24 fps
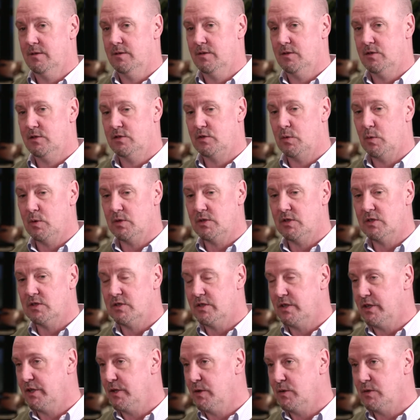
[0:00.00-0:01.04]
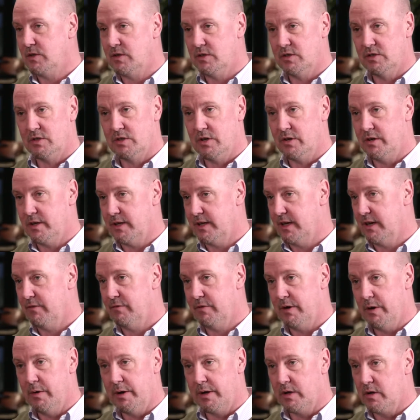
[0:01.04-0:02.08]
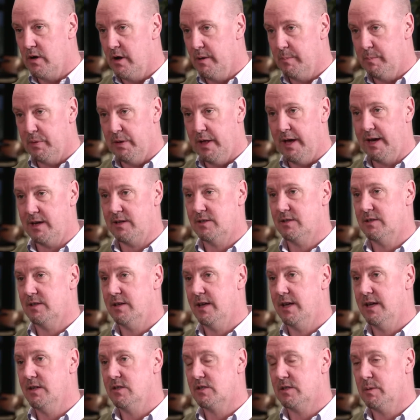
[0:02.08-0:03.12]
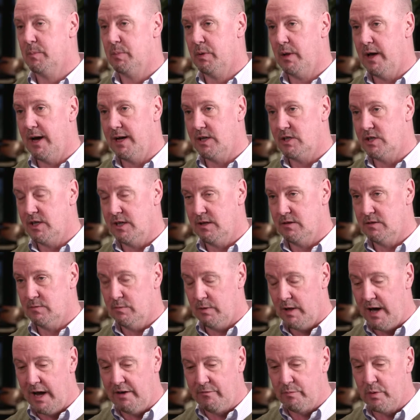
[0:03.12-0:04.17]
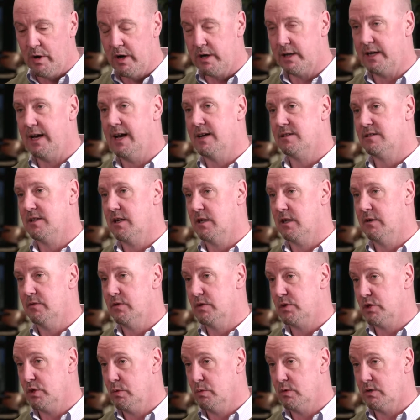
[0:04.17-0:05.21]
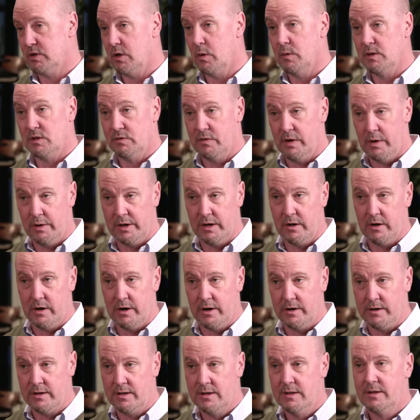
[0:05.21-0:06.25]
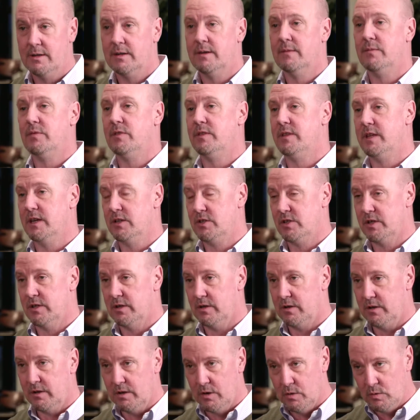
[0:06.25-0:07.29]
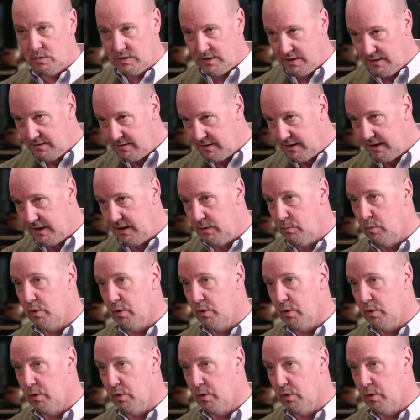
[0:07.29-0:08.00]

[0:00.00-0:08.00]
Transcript: sources and uses start to get very complex. And supply chains, live broadcast television was always very hard. Digital O T T